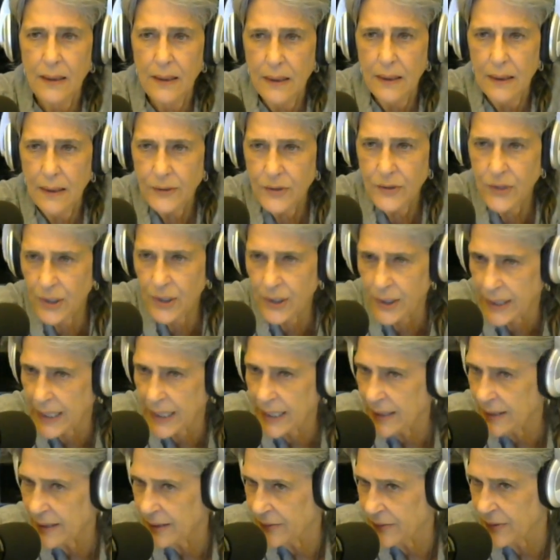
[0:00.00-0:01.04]

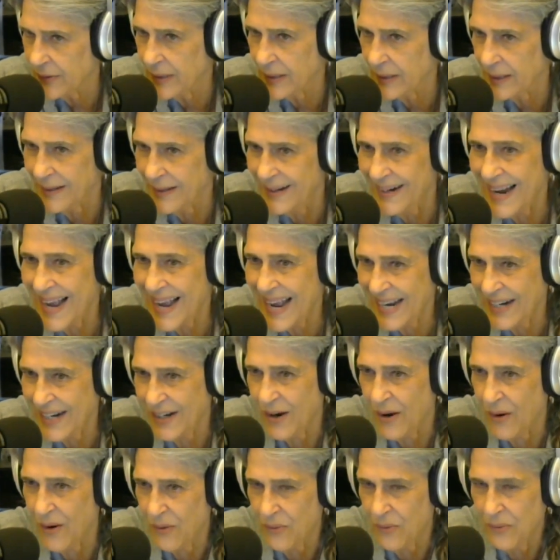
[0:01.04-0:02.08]
Turkey is in
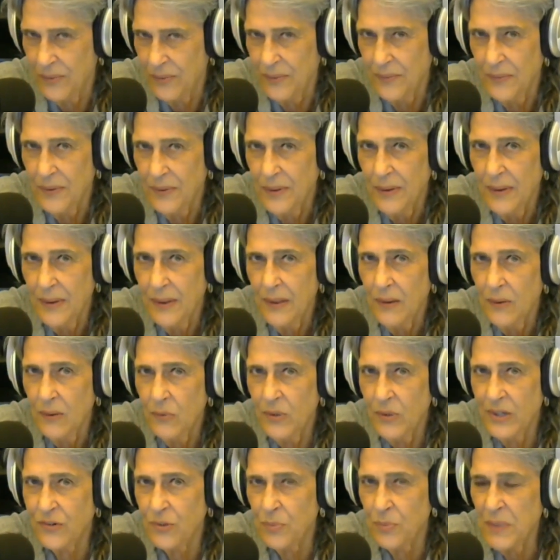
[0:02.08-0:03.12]
NATO,
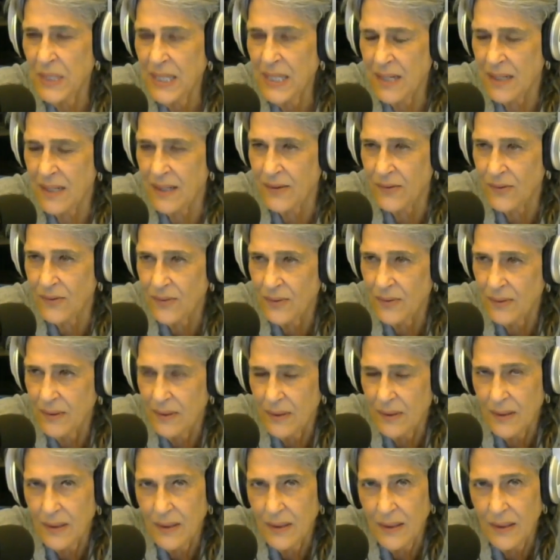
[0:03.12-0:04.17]
which means
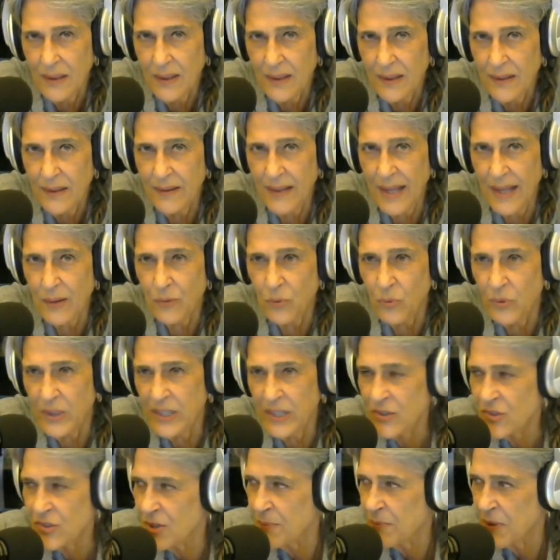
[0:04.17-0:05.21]
that
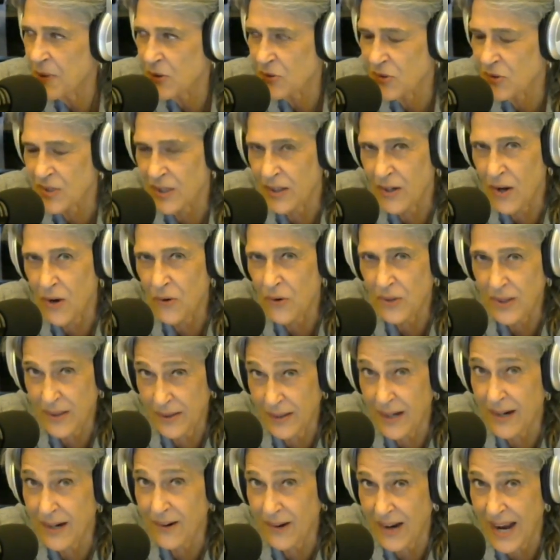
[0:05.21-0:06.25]
we're supposed to go to
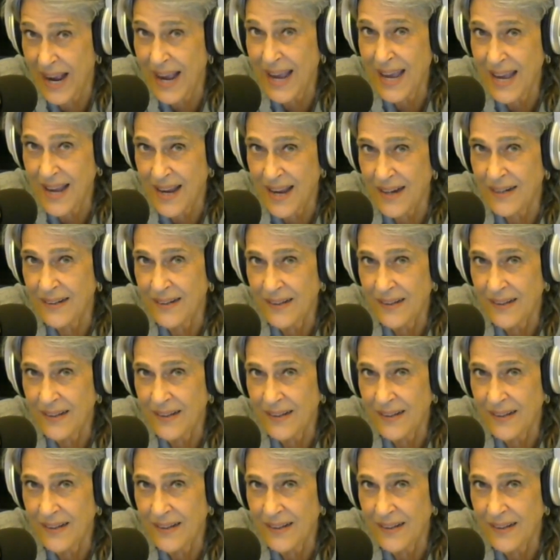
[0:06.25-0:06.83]
their aid,